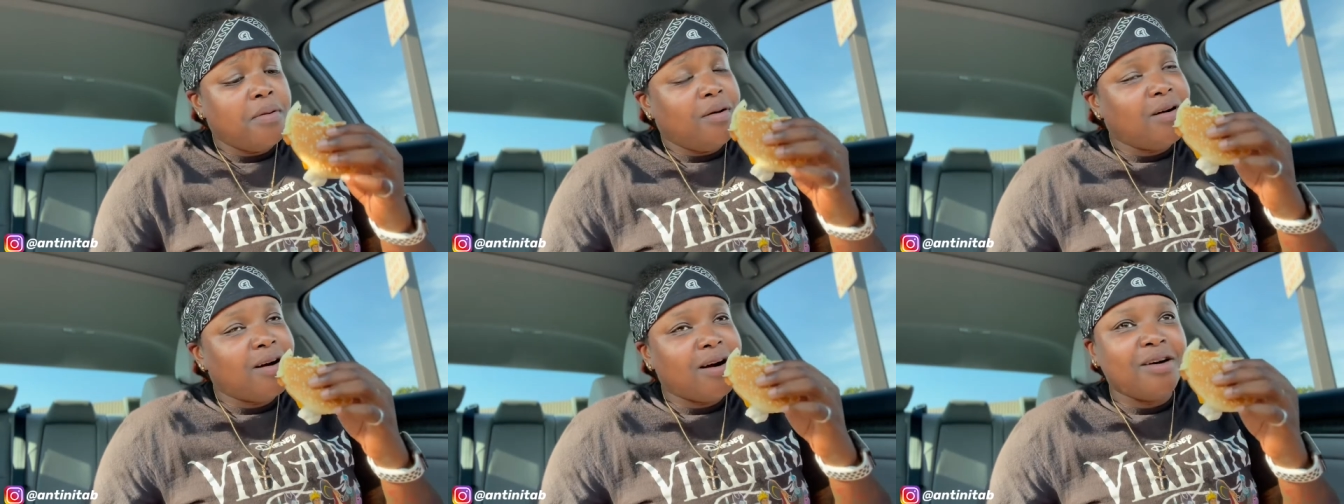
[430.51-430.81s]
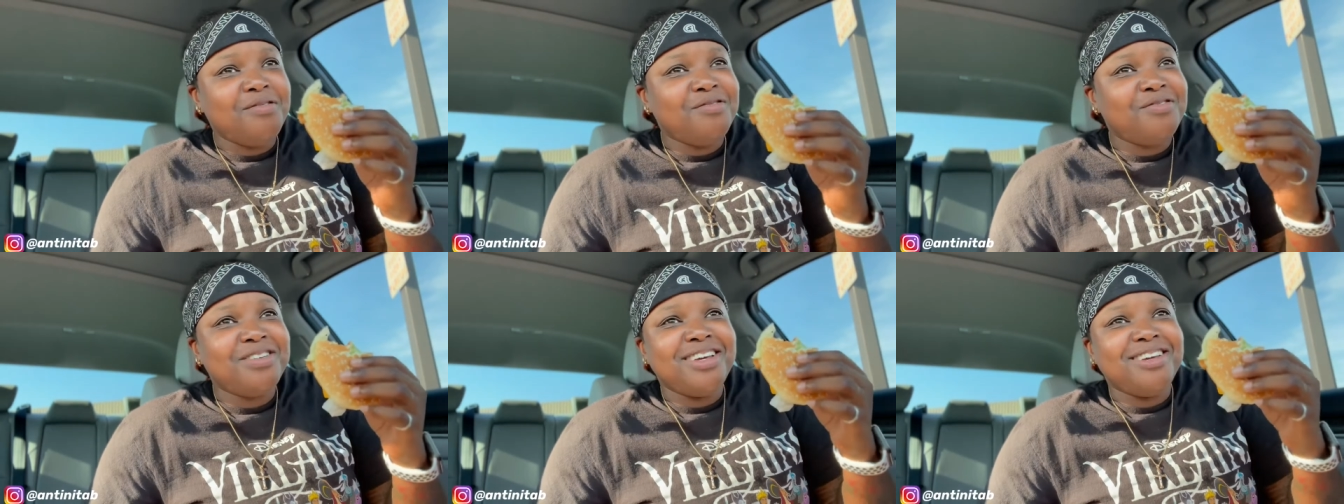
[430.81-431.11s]
I
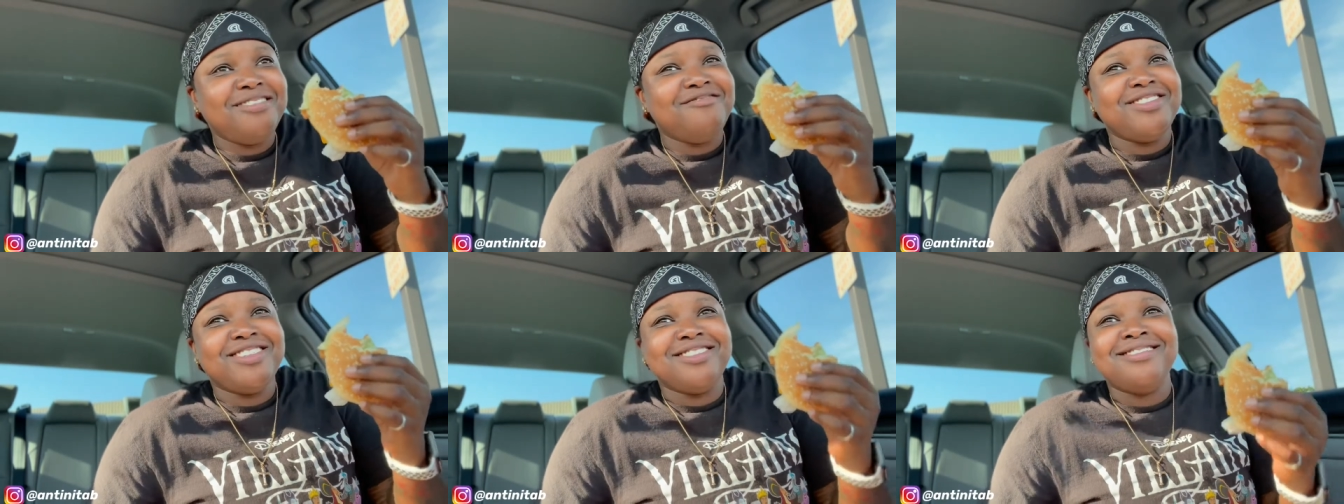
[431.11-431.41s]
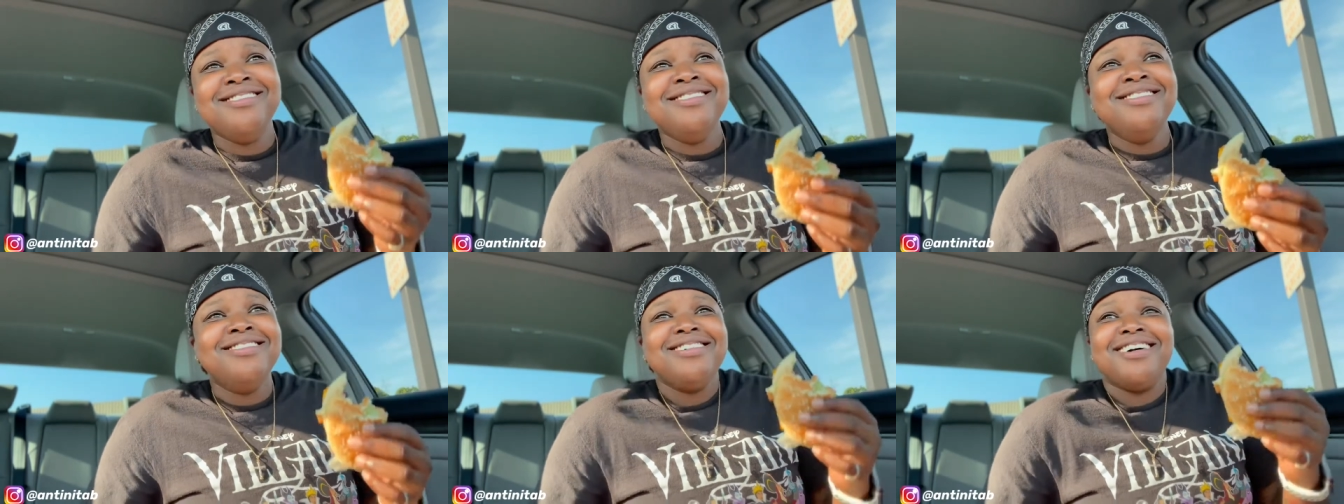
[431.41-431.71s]
don't
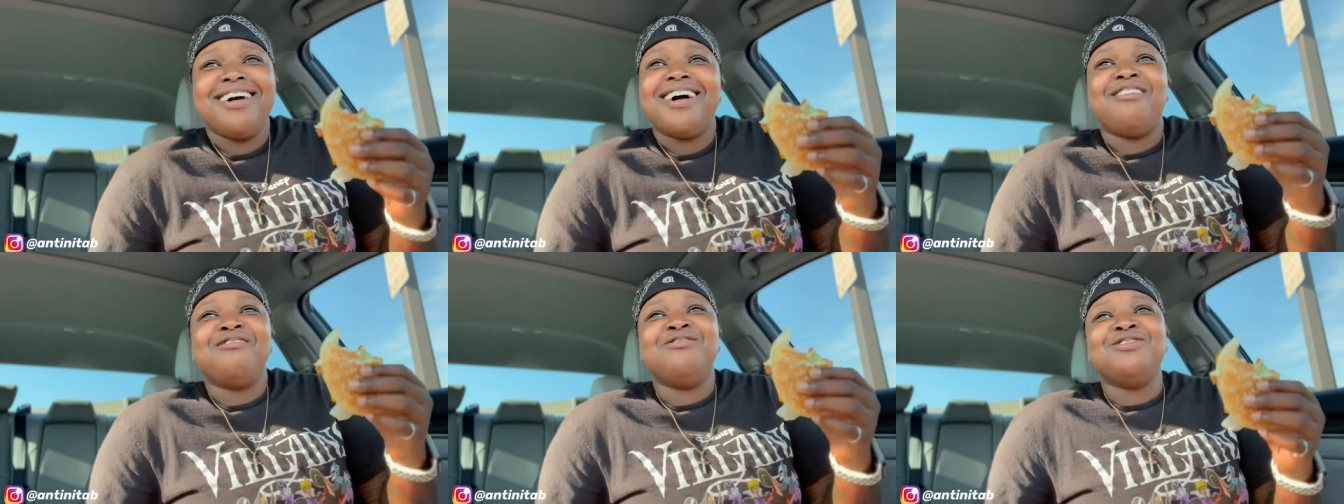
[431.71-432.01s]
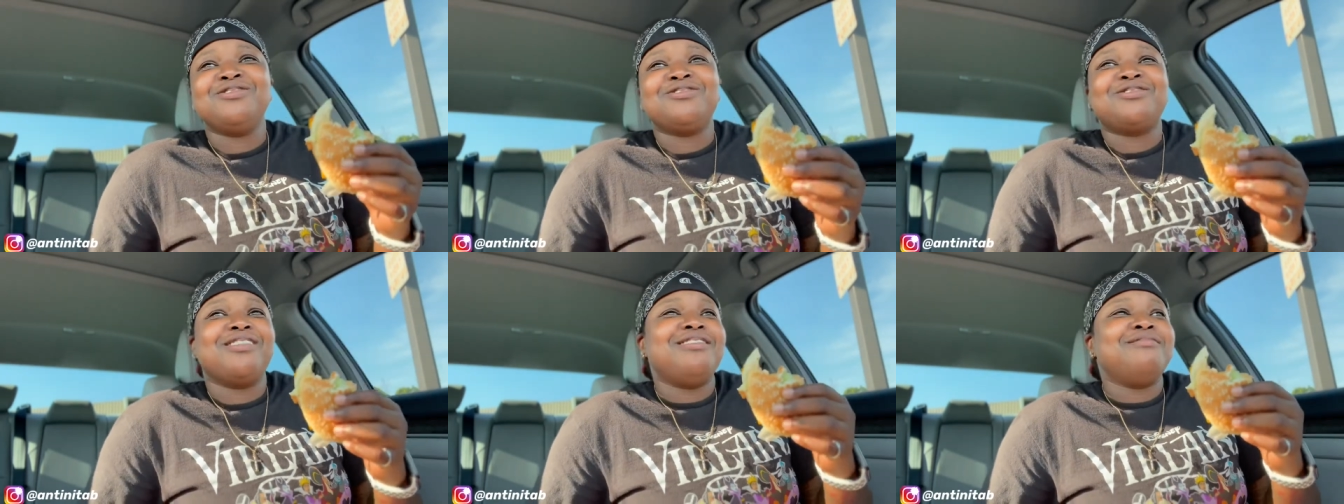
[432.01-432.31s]
even. I
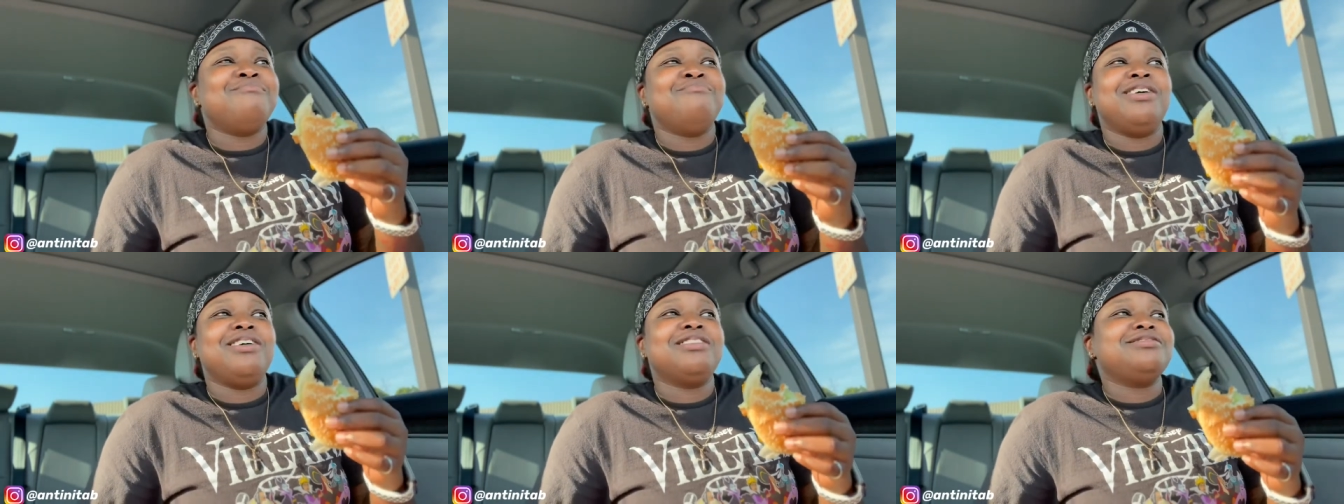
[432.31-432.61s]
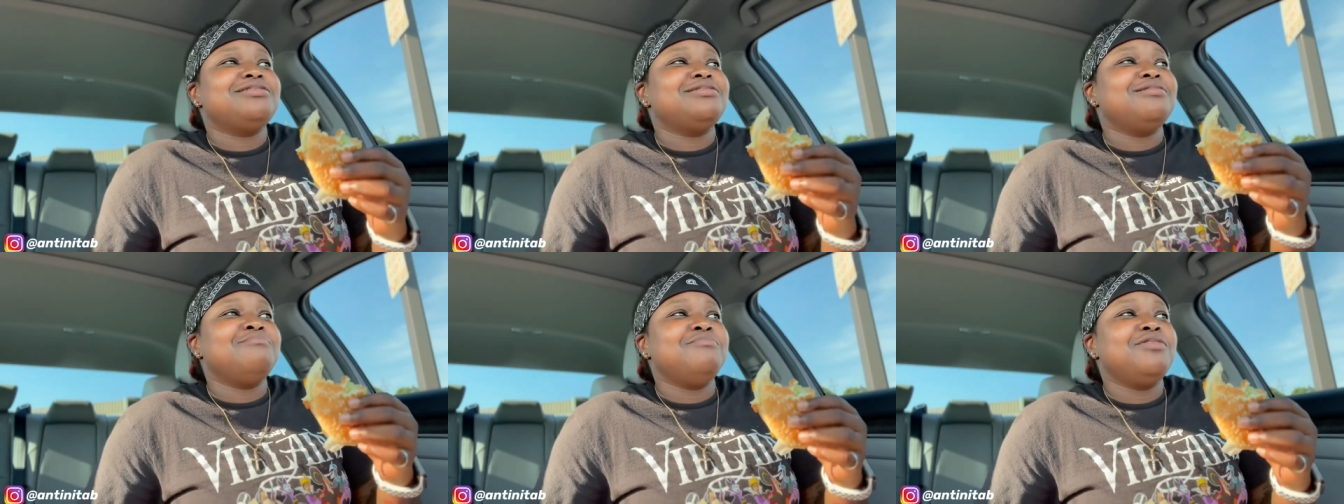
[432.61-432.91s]
was trying to make
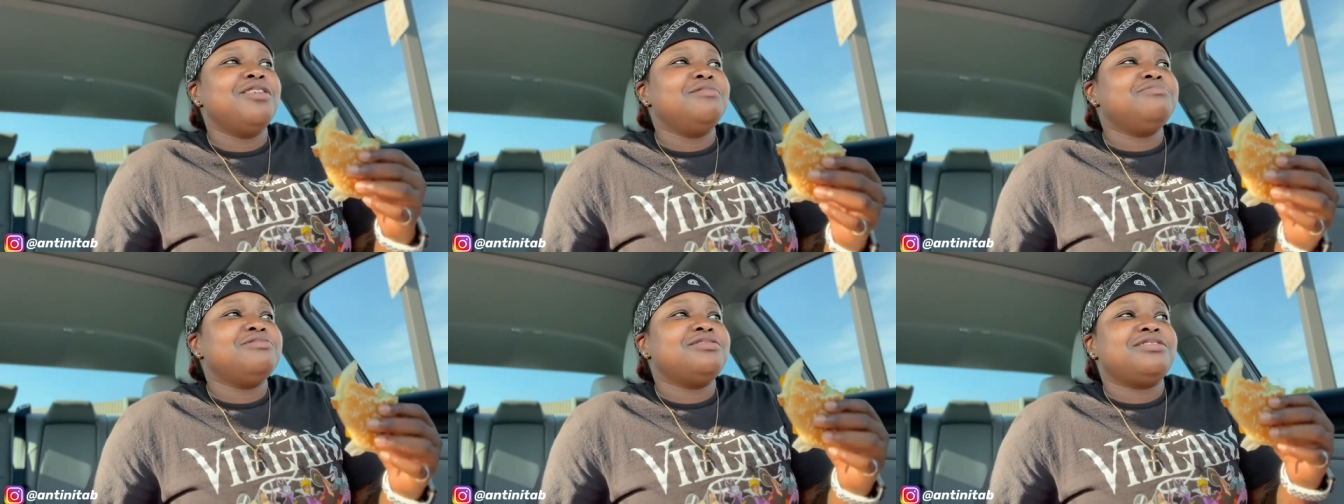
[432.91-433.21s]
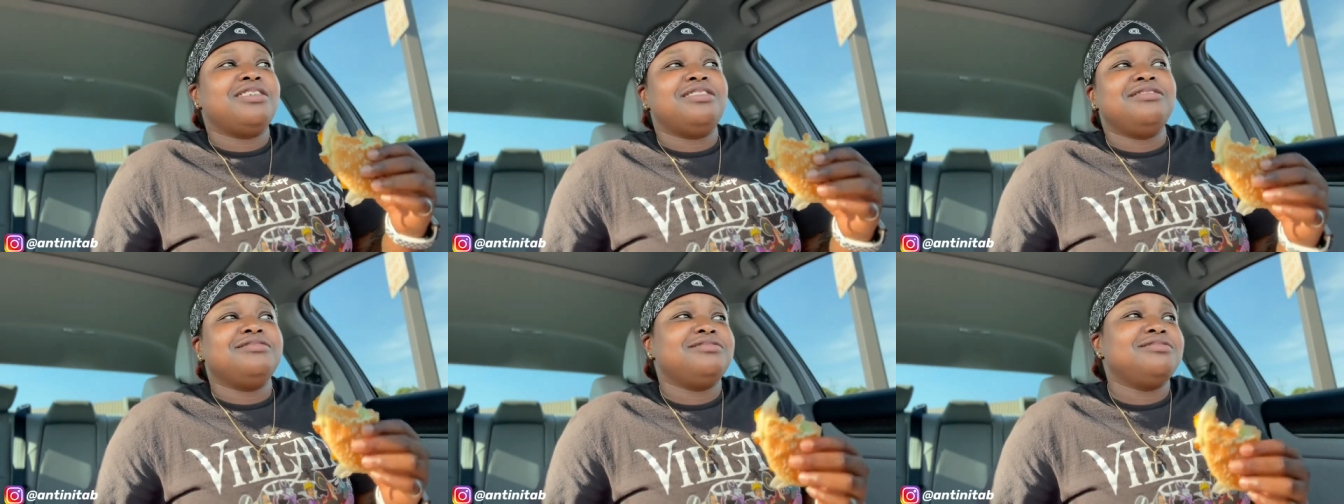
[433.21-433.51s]
some up,
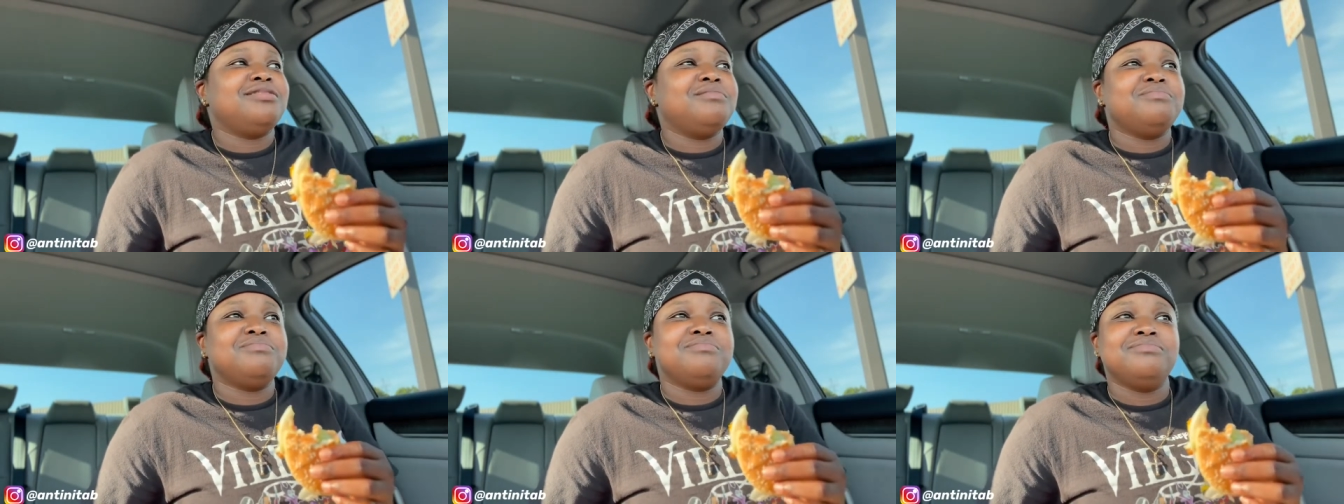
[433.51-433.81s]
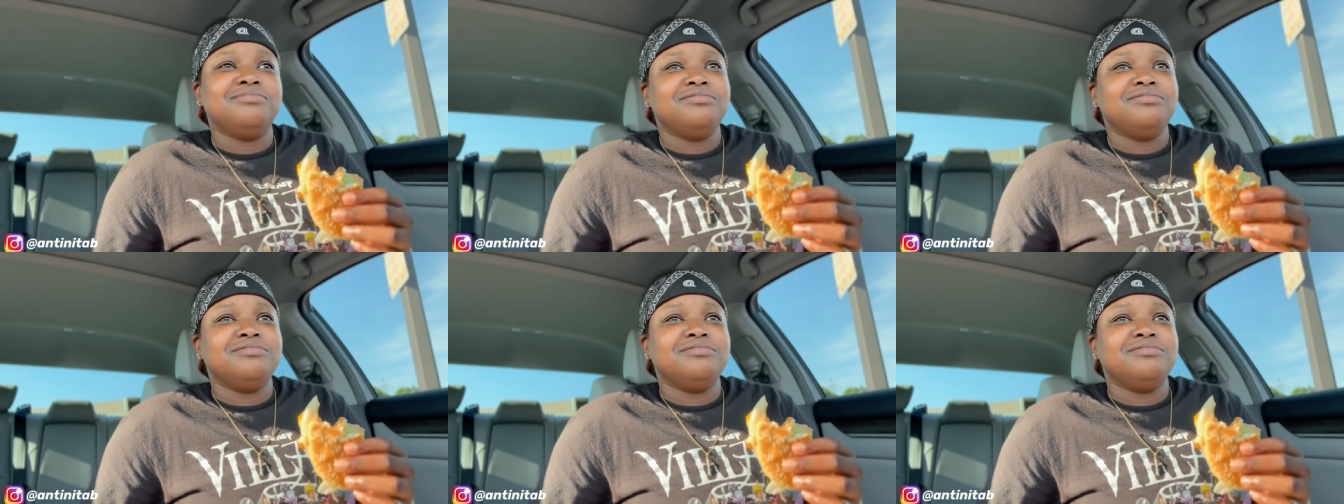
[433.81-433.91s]
say some,